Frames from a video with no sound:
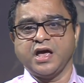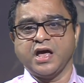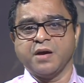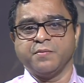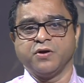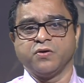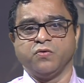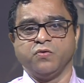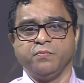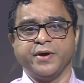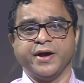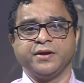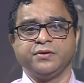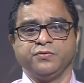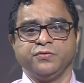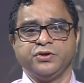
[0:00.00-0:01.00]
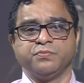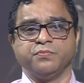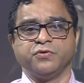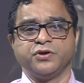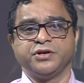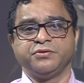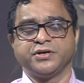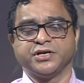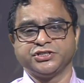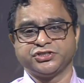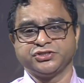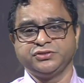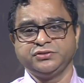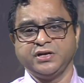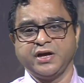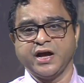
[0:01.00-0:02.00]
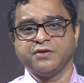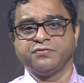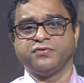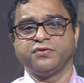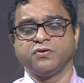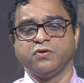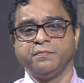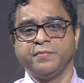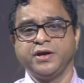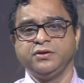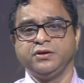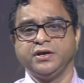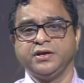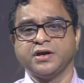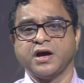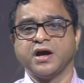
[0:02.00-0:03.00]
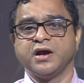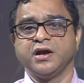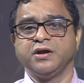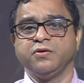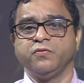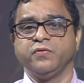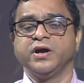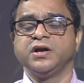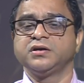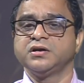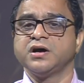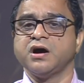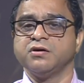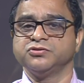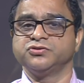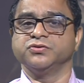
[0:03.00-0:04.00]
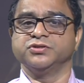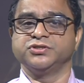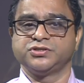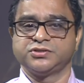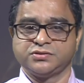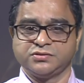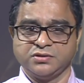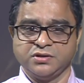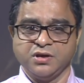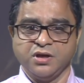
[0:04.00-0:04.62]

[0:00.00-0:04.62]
among women with more education and for women in higher wealth households.